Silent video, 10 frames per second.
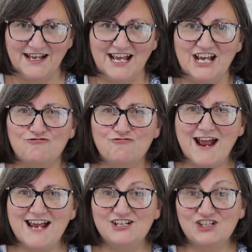It
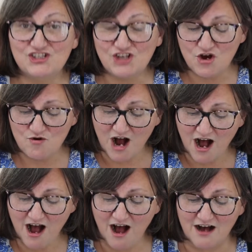rained so
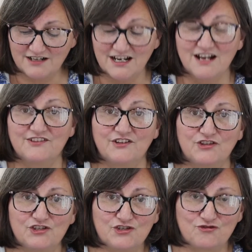hard that
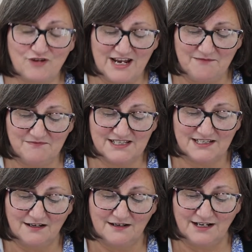the streams
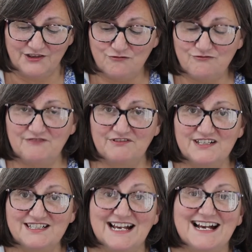and the
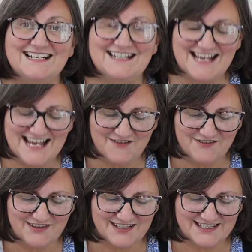rivers and
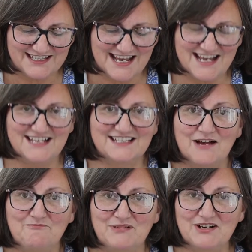even the seas
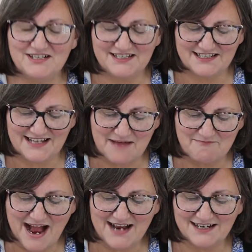burst their
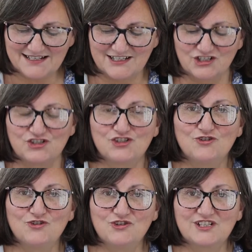banks and
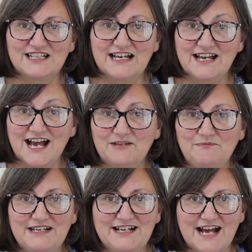shores and
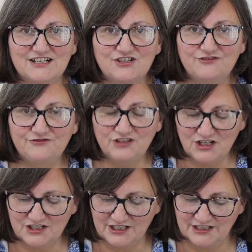began to
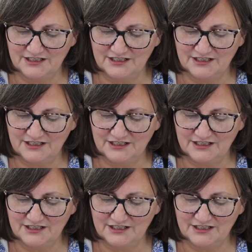flood.